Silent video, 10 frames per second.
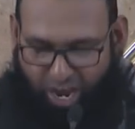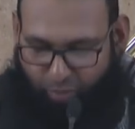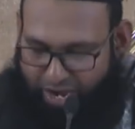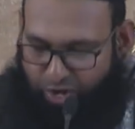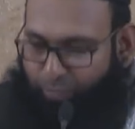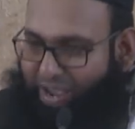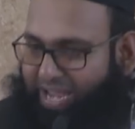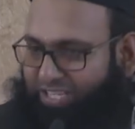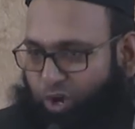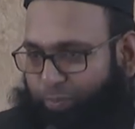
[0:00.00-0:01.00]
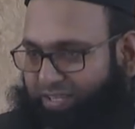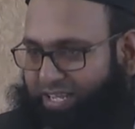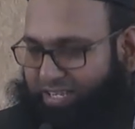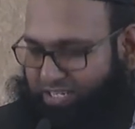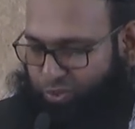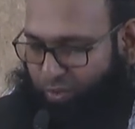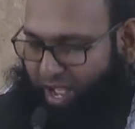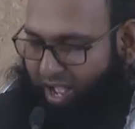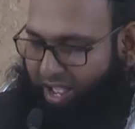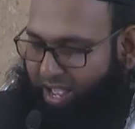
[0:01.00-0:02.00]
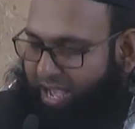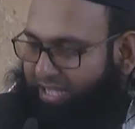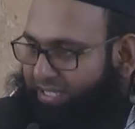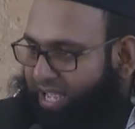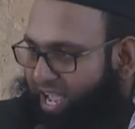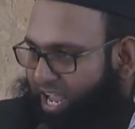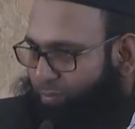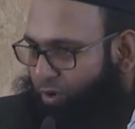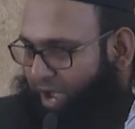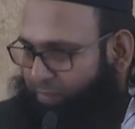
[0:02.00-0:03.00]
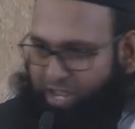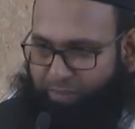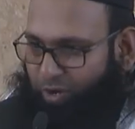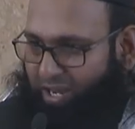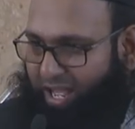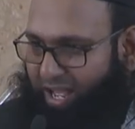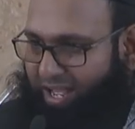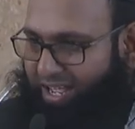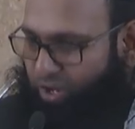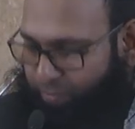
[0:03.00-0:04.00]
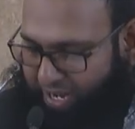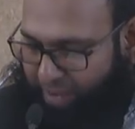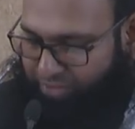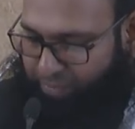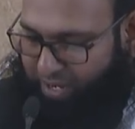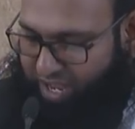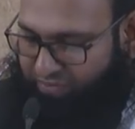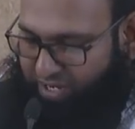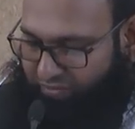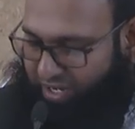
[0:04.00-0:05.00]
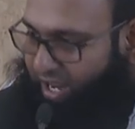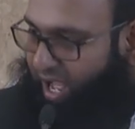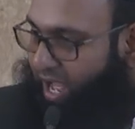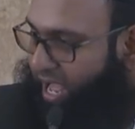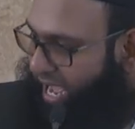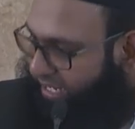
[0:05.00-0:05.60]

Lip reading: When you make tawbat an nasuha, at-ta'ibu habibullah, you become the beloved of Allah.